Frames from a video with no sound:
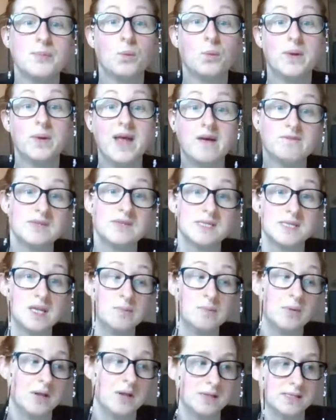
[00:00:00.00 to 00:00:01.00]
but we have
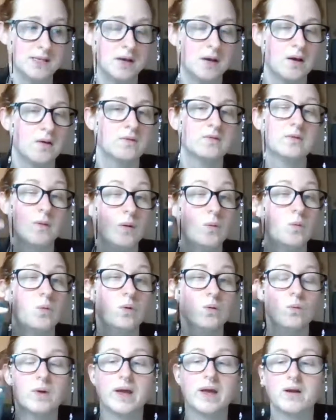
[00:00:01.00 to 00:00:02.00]
Disney Plus now, so I
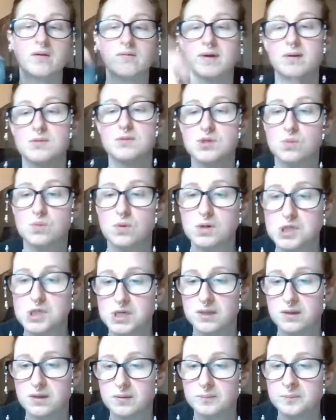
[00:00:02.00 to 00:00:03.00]
will get around to
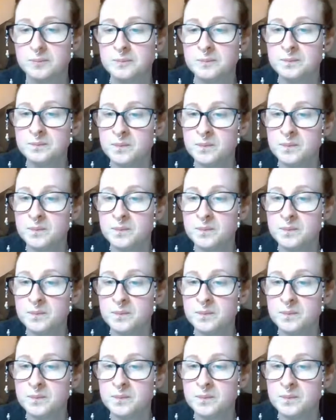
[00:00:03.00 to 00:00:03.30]
watching them.